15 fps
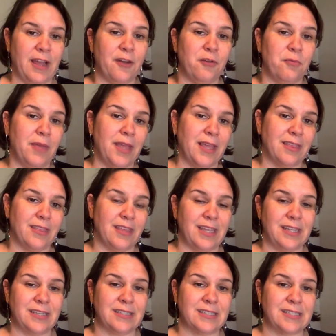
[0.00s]
to make
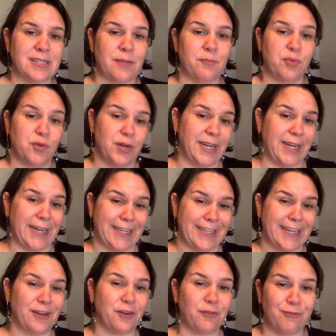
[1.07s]
things pretty,
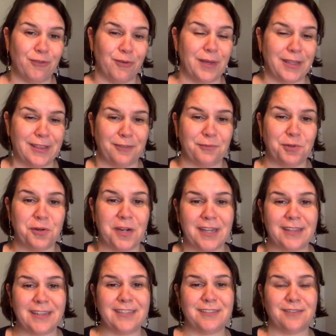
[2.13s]
how to format them
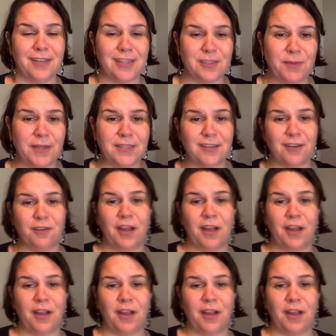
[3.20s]
correctly. So I expect